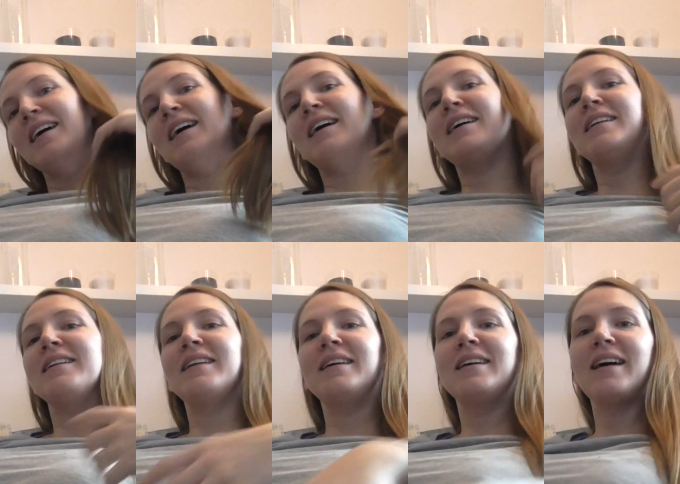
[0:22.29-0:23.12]

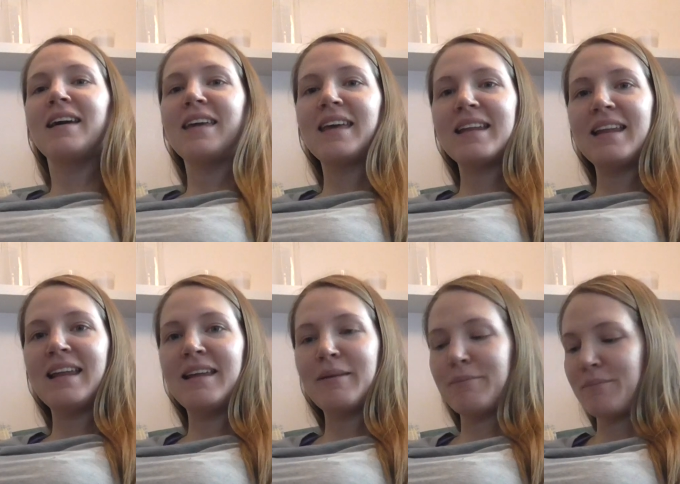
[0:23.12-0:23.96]
and I can
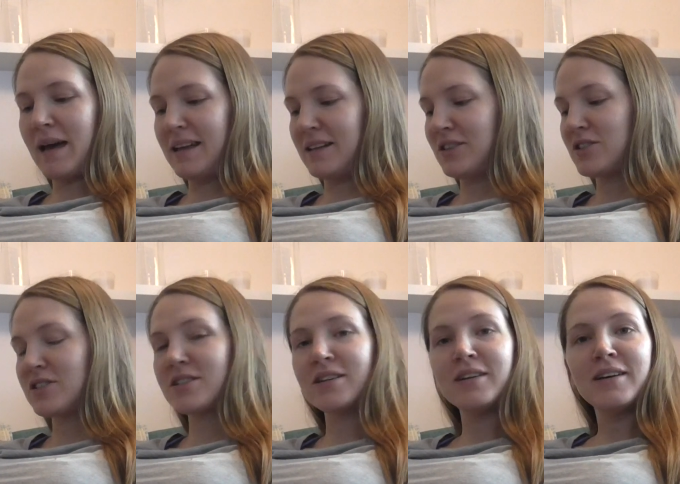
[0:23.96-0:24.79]

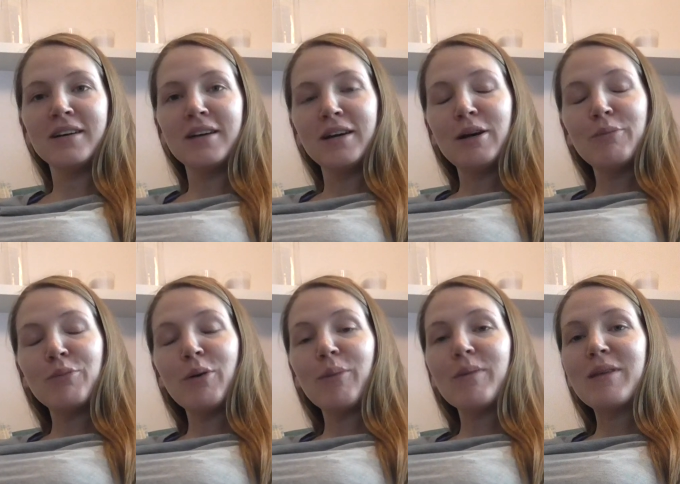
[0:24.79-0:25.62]
manage
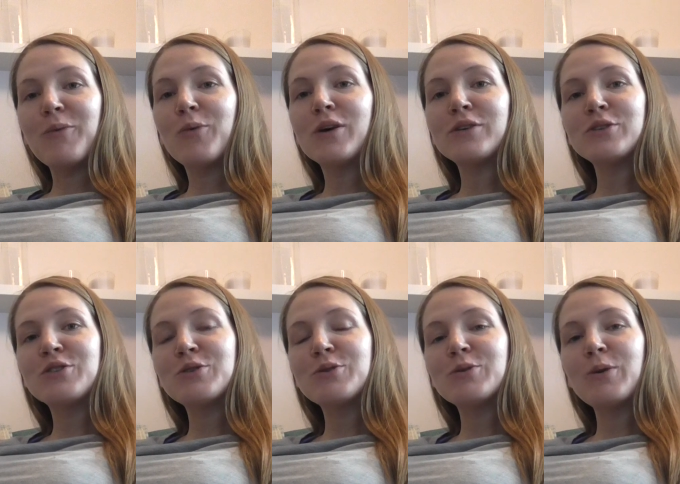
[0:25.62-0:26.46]
probably one or
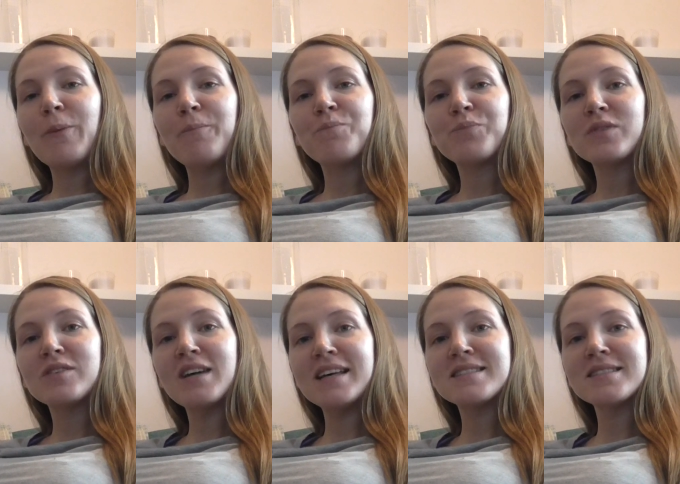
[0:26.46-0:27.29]
two
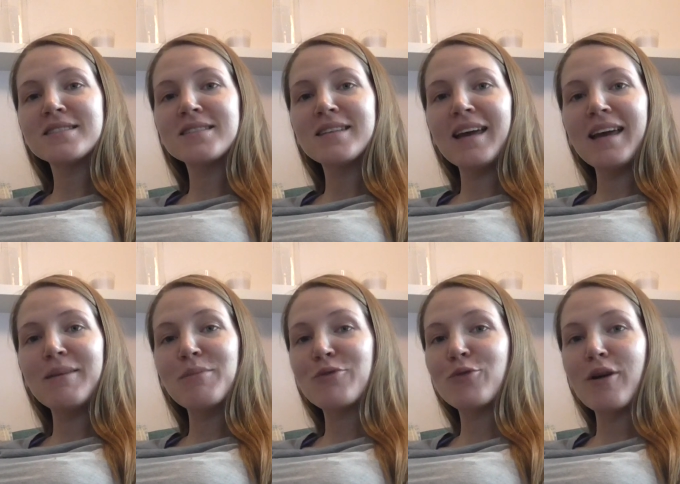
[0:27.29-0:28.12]
tasks a day
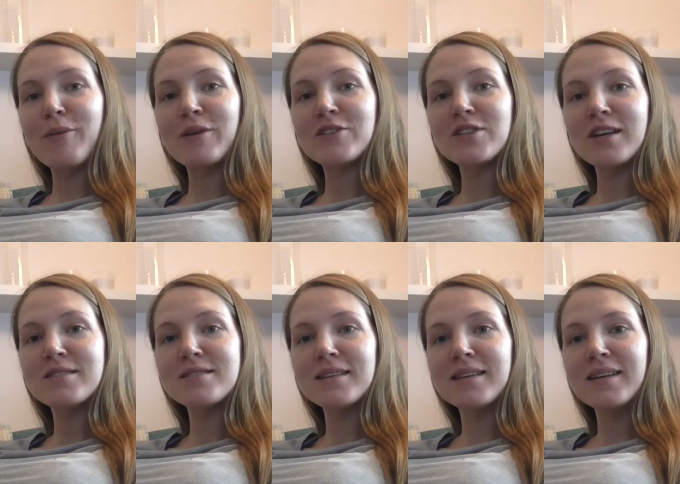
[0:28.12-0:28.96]
before I'm
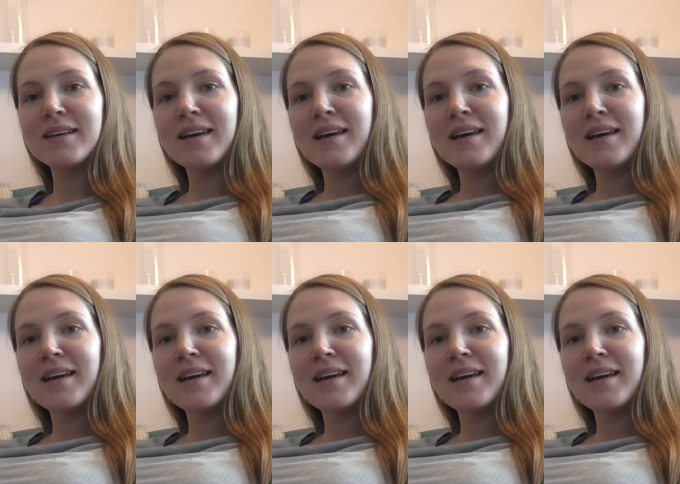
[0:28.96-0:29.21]
exhausted